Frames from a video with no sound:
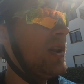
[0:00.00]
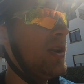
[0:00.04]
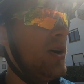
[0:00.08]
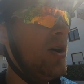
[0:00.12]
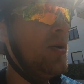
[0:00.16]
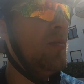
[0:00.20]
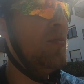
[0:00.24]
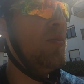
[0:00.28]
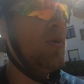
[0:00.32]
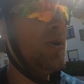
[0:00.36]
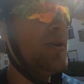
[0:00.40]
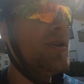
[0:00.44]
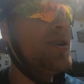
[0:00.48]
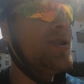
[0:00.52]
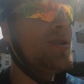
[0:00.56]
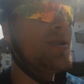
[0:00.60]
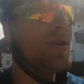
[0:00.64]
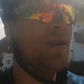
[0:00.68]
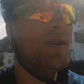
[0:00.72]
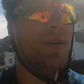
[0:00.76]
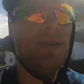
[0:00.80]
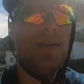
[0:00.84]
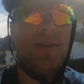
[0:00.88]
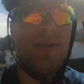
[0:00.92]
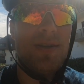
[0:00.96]
a lot of
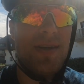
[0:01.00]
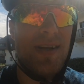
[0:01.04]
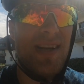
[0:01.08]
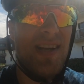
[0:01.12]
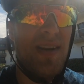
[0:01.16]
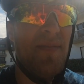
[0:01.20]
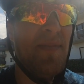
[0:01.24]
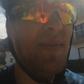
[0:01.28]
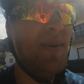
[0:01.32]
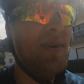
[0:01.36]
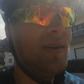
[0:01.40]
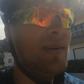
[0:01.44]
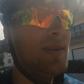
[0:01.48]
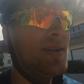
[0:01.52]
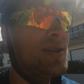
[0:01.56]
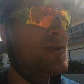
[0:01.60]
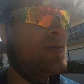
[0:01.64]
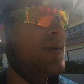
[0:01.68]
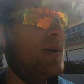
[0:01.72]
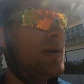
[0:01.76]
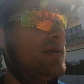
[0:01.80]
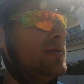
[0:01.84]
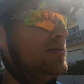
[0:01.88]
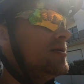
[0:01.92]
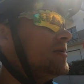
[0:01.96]
moisture in the middle as
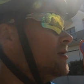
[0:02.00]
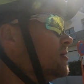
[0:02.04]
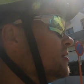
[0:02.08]
well